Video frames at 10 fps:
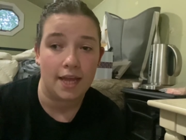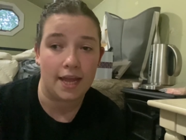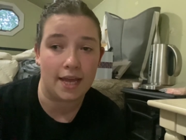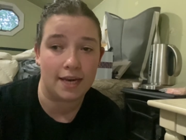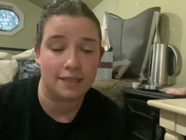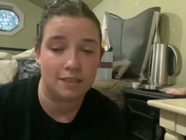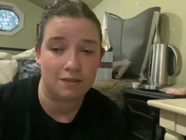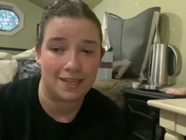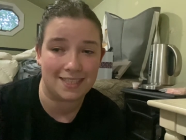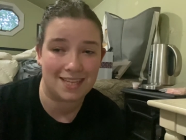And until
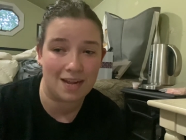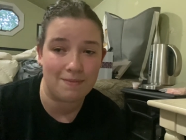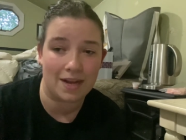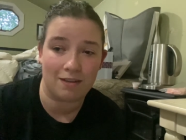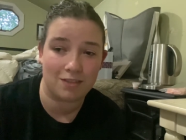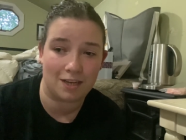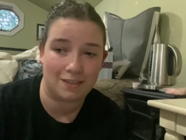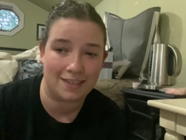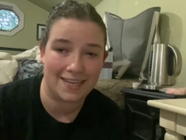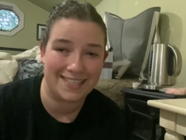next time, I'll talk
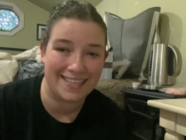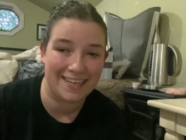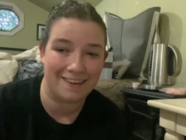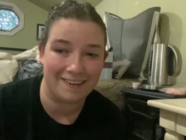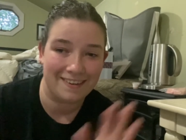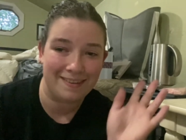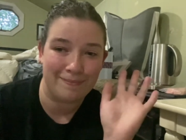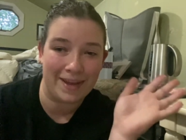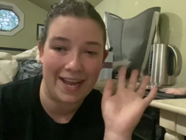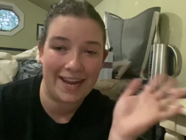to you guys later.
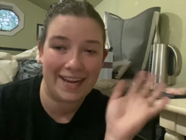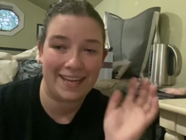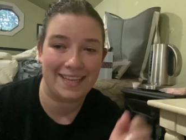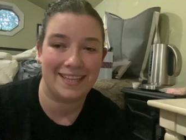Bye!